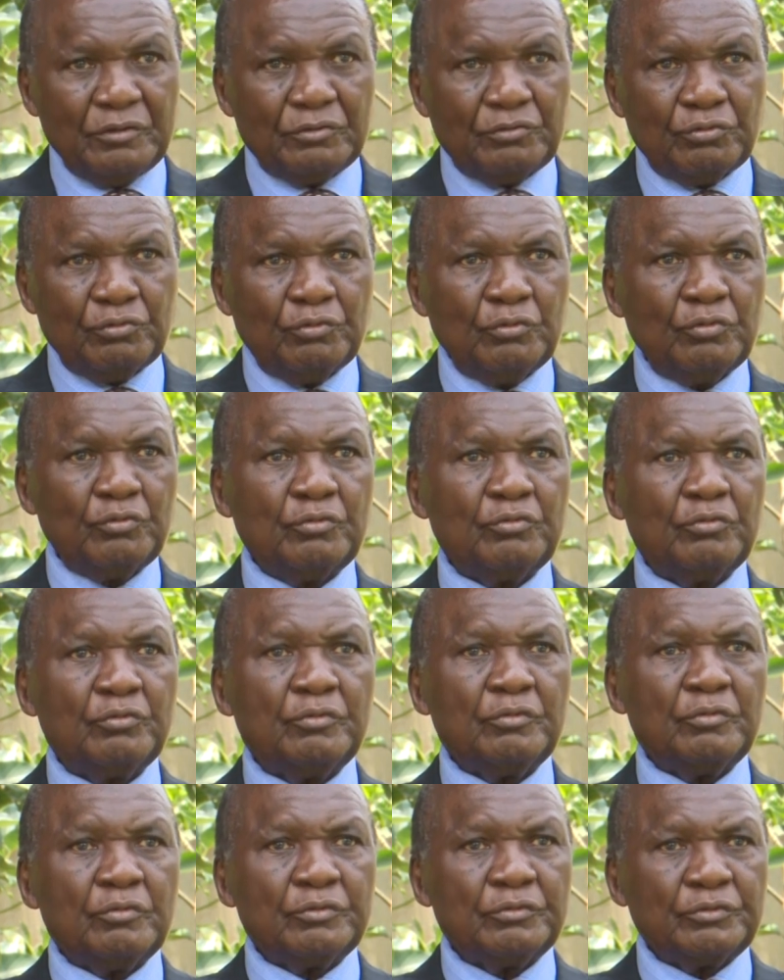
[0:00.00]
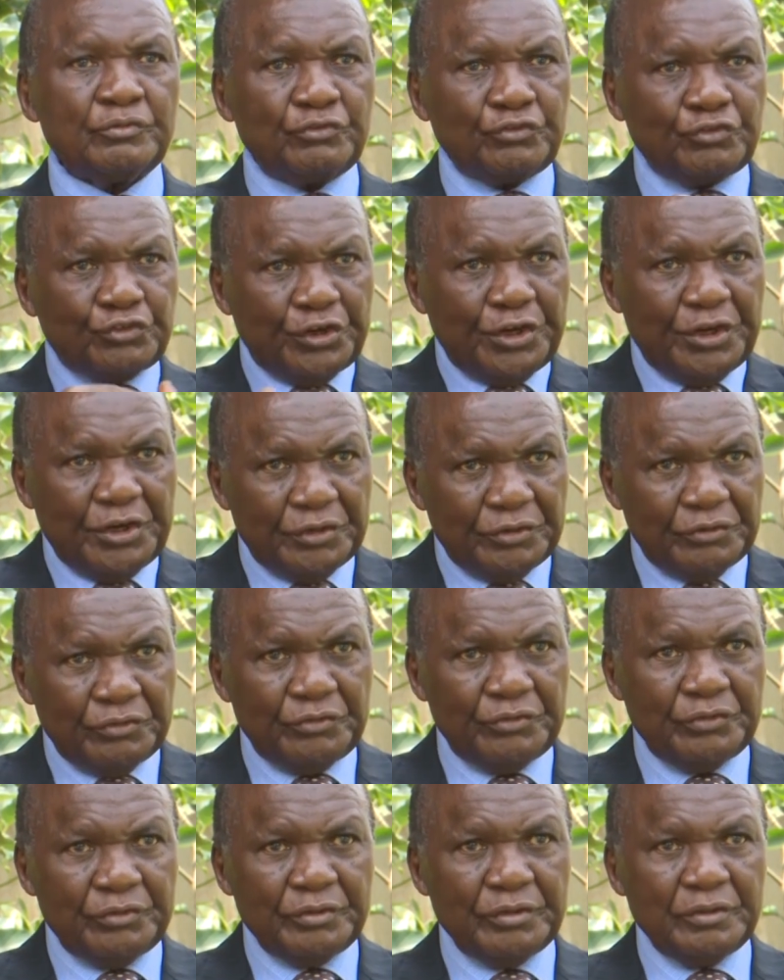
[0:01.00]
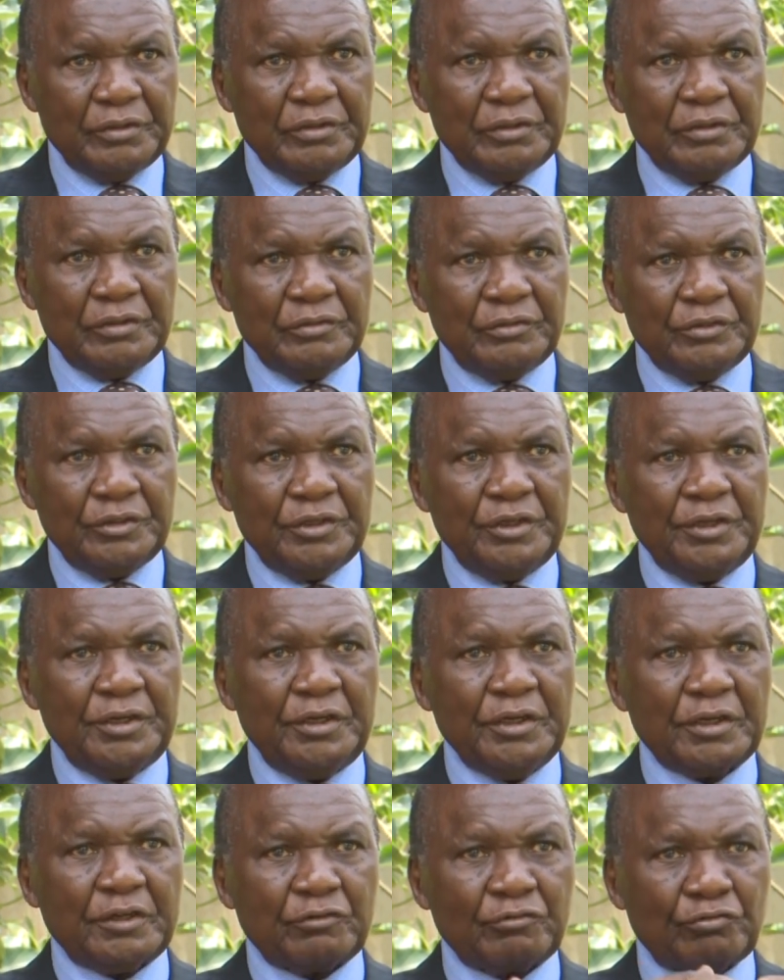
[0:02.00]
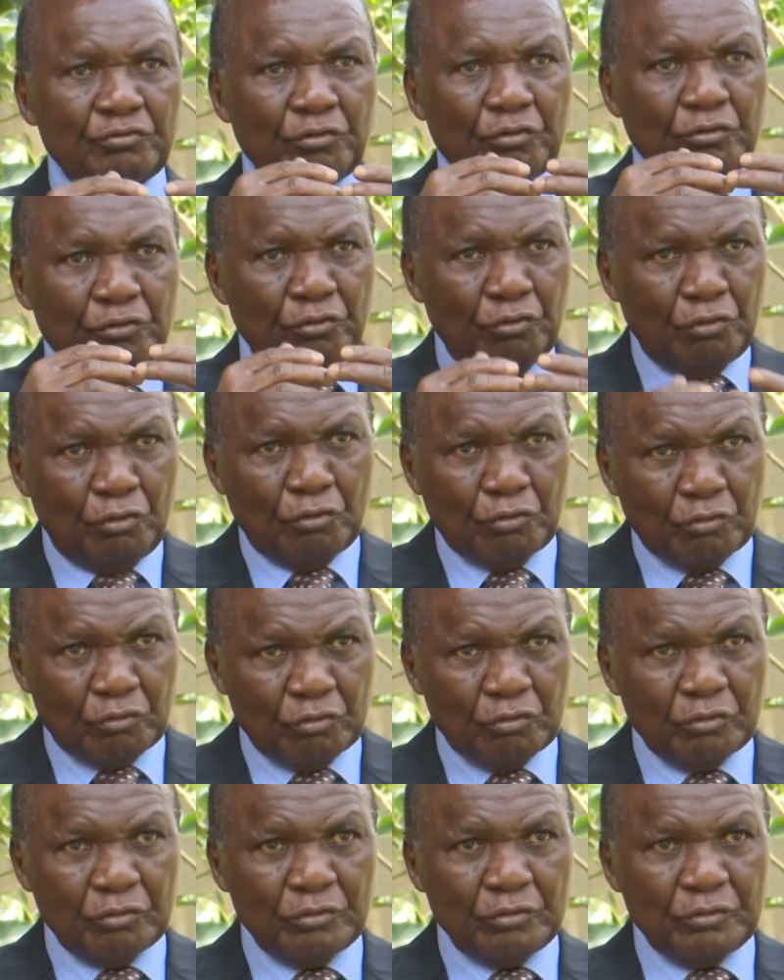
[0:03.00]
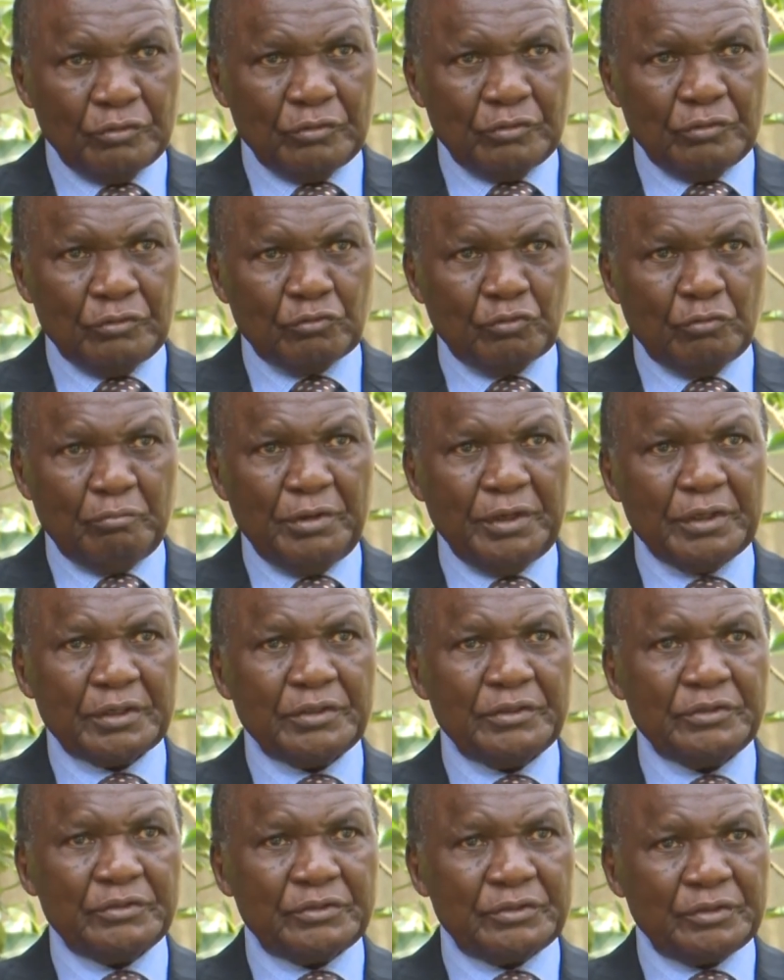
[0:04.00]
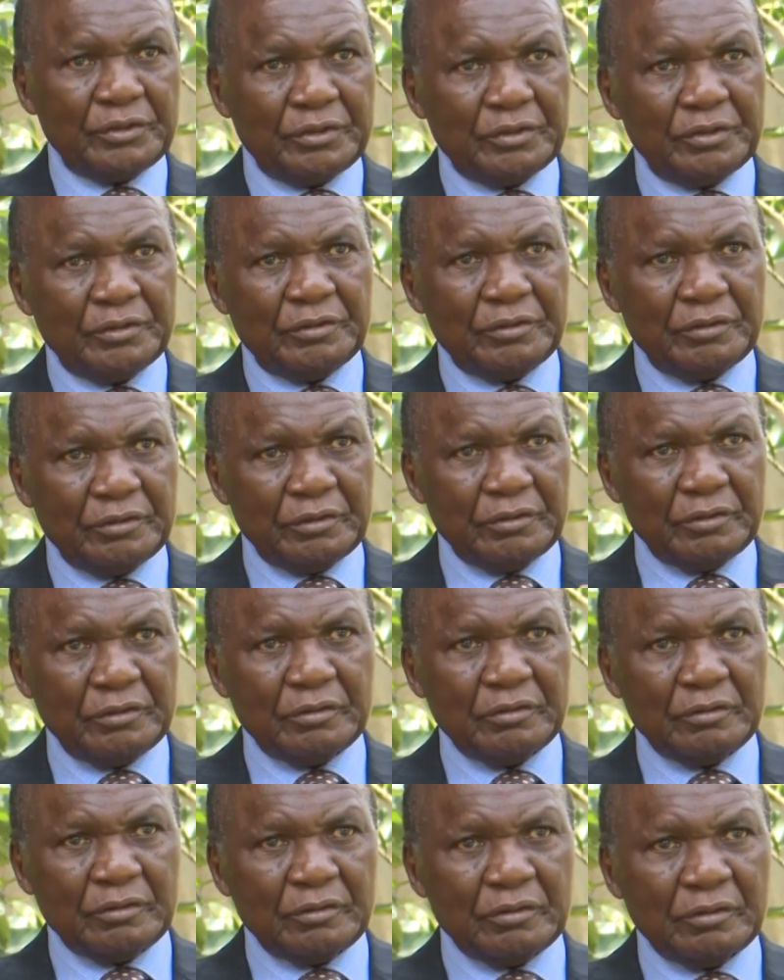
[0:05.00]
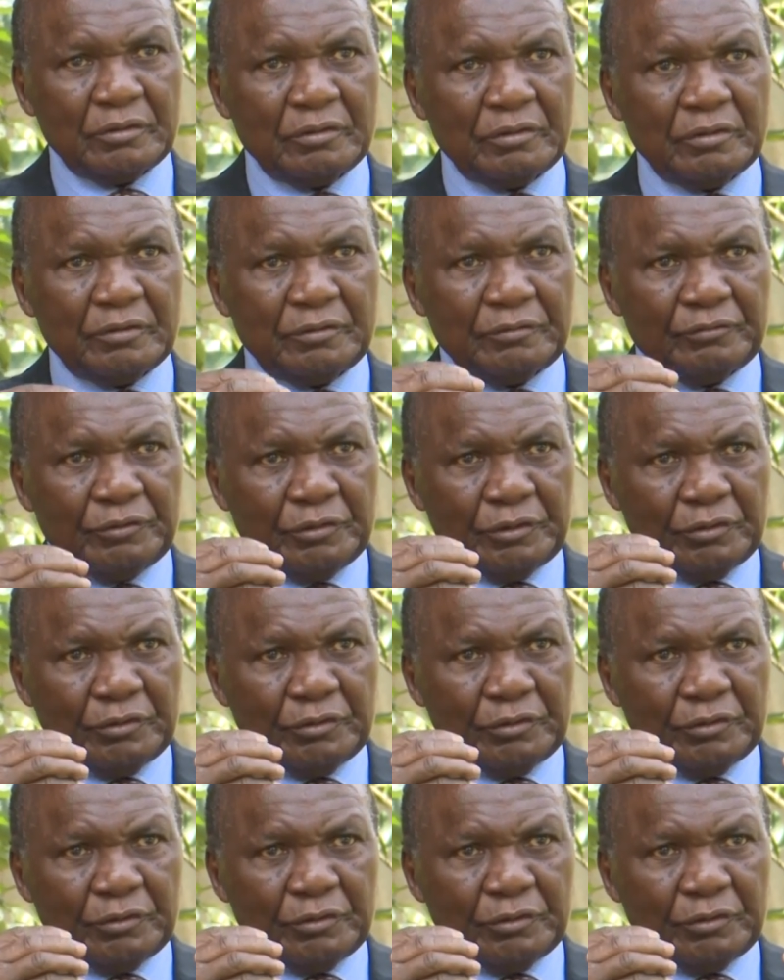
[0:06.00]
to change the electoral law to make it to